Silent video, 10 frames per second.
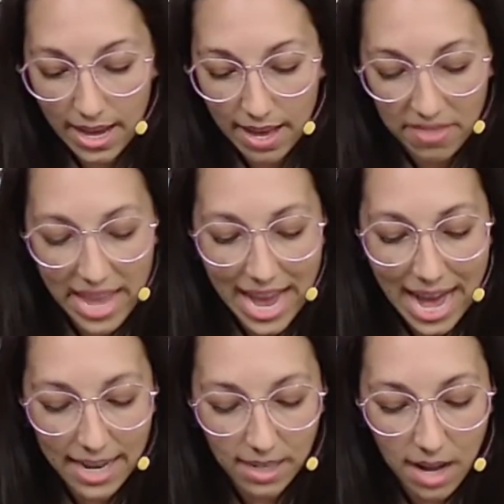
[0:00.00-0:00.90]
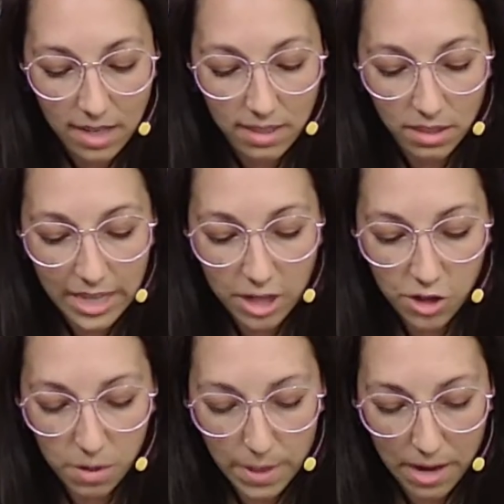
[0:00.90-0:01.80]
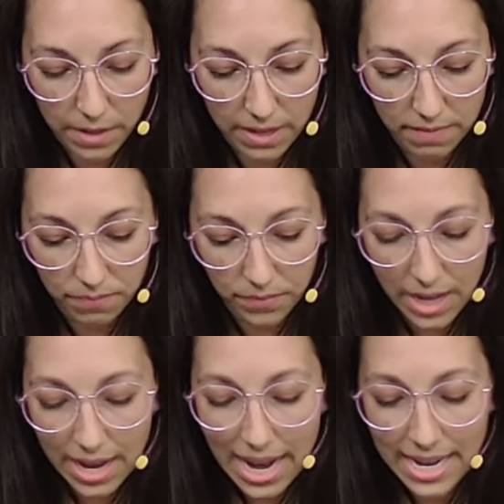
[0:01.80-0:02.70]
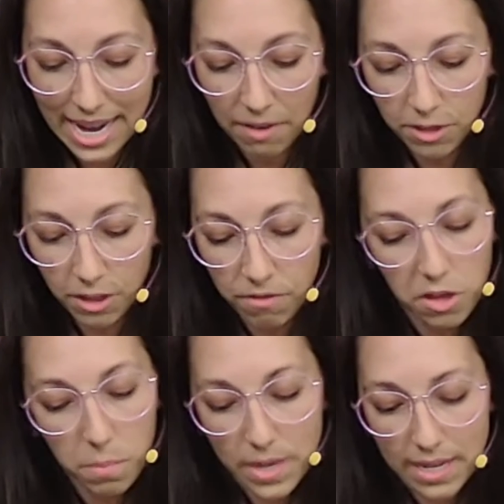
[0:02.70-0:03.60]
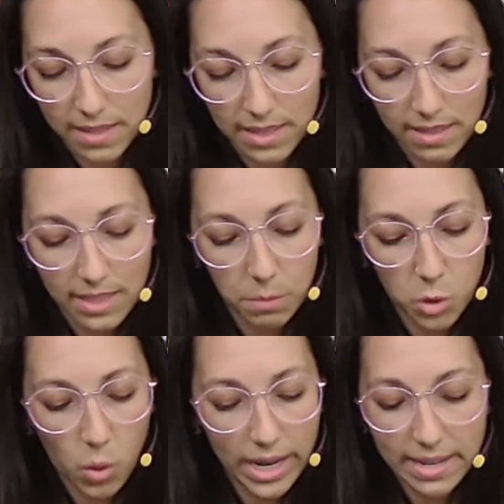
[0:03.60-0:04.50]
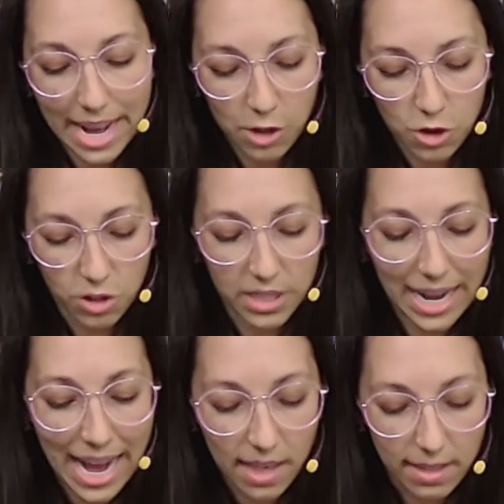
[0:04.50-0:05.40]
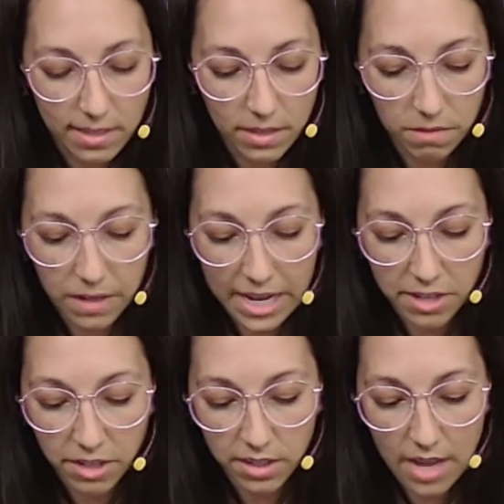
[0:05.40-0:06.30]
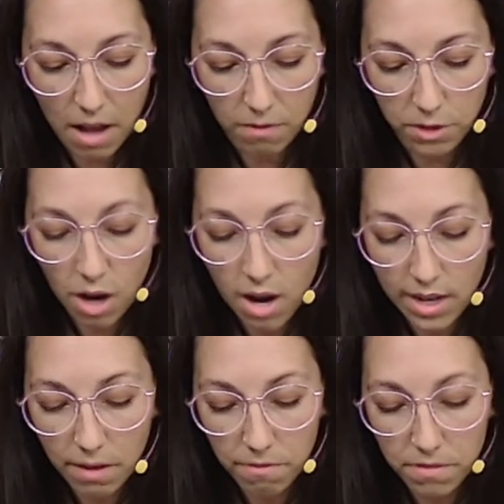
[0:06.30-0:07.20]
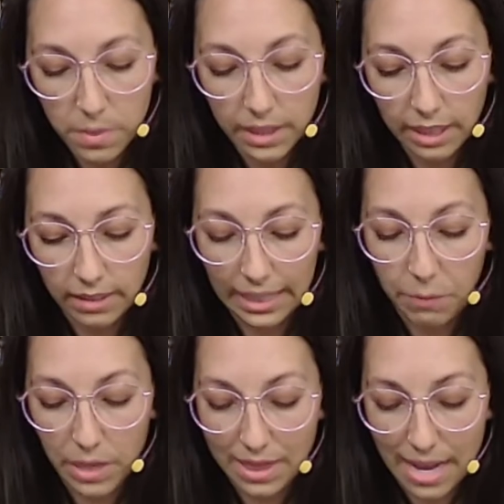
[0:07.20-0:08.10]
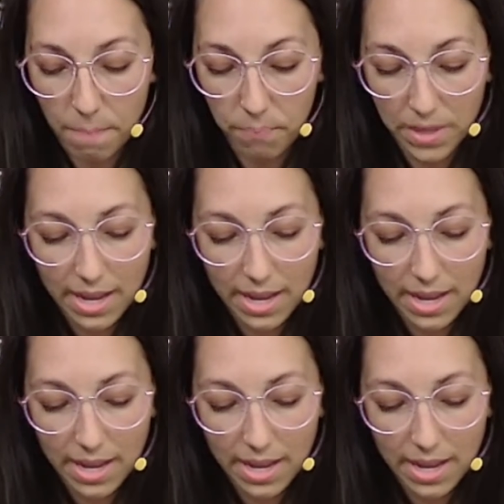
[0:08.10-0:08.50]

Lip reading: They had a consultation about it, and after a few minutes it seemed quite natural to Alice to find herself talking familiarly with them,